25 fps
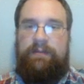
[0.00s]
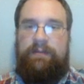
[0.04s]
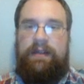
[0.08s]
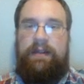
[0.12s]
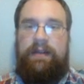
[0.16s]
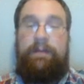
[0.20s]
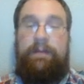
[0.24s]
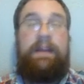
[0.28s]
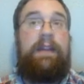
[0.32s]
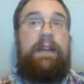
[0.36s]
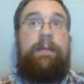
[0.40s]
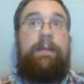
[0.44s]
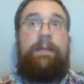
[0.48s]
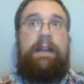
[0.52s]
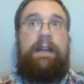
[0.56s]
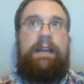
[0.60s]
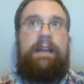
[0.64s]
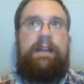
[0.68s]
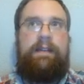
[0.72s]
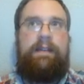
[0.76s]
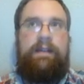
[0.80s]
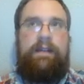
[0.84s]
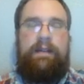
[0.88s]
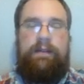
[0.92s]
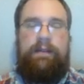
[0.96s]
but I mean, come on,
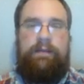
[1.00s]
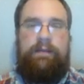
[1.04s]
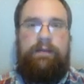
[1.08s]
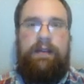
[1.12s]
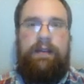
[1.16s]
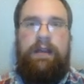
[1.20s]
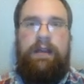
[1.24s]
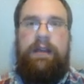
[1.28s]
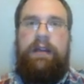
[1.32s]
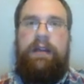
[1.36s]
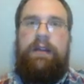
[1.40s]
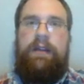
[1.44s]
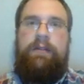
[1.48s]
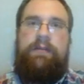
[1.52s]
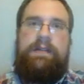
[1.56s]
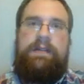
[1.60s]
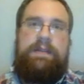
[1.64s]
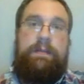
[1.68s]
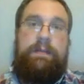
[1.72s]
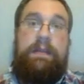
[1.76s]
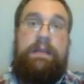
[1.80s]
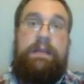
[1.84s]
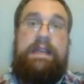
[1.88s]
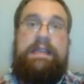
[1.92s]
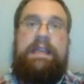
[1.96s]
that's
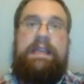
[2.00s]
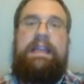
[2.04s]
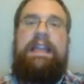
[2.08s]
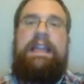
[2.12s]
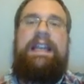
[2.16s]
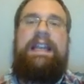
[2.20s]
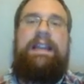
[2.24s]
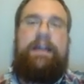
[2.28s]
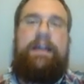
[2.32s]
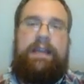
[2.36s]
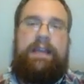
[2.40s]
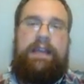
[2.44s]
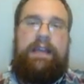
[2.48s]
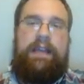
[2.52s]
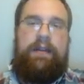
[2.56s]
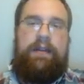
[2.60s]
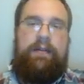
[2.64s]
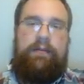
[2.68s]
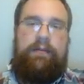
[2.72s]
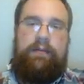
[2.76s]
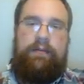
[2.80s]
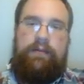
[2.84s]
amazingly lucky.